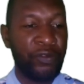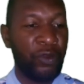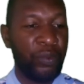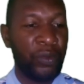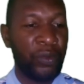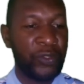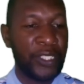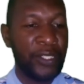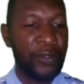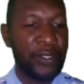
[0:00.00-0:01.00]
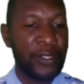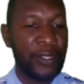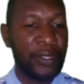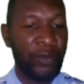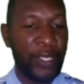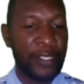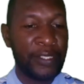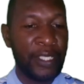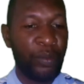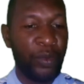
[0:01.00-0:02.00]
new skills, for
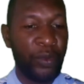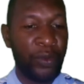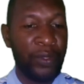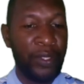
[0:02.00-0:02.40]
example,